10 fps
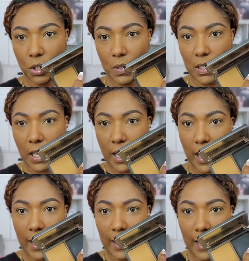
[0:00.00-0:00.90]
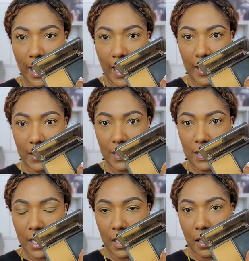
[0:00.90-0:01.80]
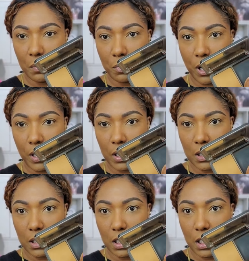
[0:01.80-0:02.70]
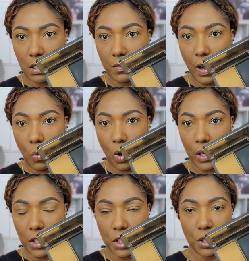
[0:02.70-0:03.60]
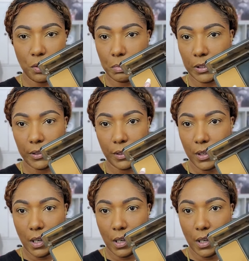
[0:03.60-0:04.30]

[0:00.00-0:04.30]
So it's like I can add a second product in here if I wanted to, but